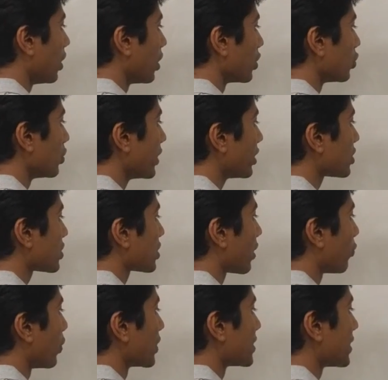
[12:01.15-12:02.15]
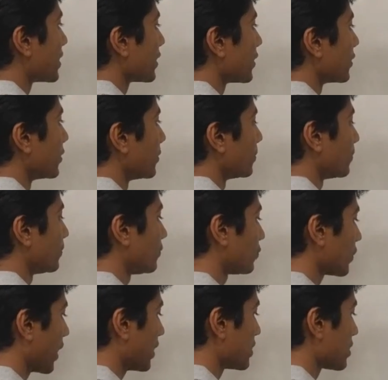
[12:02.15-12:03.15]
you need to stuff one city here
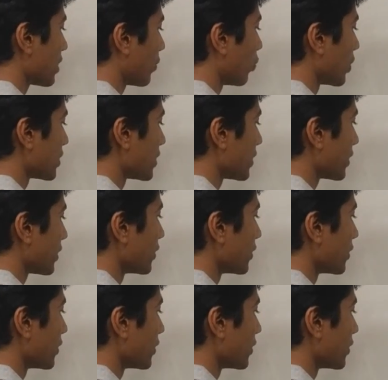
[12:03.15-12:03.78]
and stuff one city